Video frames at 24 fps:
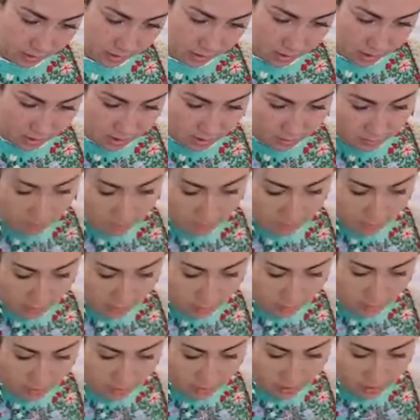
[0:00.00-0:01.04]
Some people are
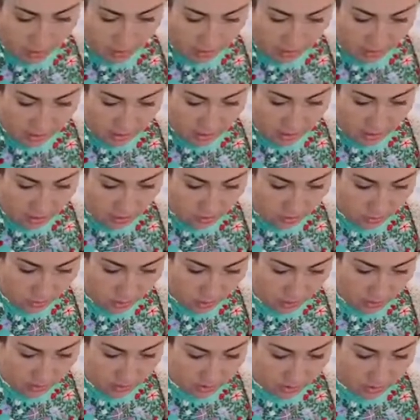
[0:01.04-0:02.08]
better at it. I
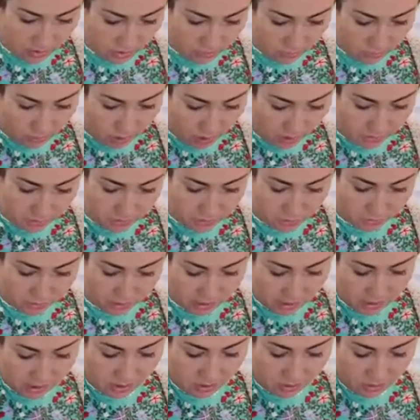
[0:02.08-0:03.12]
tried to do all the
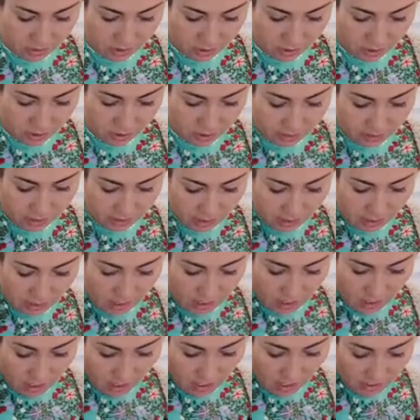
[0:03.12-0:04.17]
tricks that you hear, but
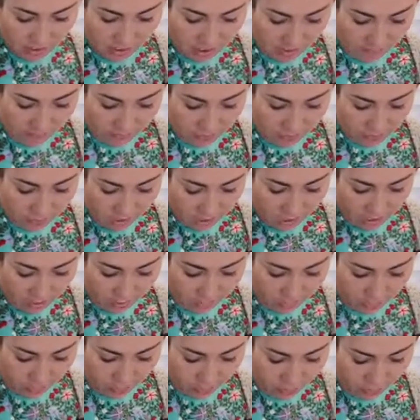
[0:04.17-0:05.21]
I just haven't tried. I
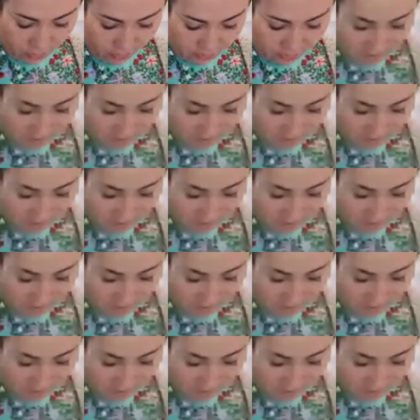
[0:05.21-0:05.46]
don't do.